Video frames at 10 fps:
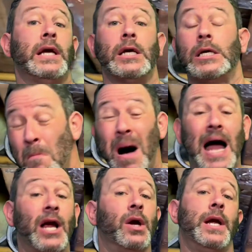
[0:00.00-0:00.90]
air
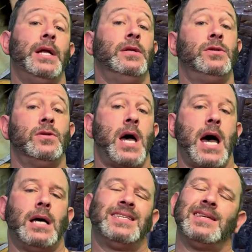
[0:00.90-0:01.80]
migrate into the
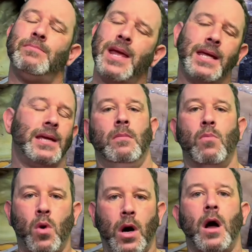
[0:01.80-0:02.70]
house and make it
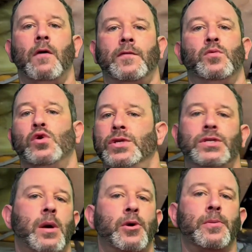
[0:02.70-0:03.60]
more uncomfortable in the summer.